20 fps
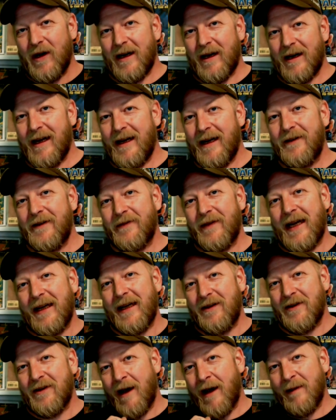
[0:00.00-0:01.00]
undervalued
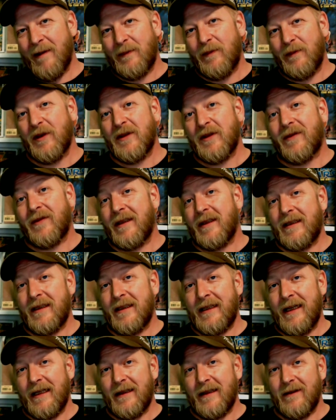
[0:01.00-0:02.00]
comic books for us to
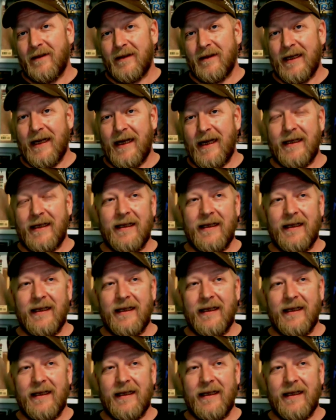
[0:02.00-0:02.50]
take a look at.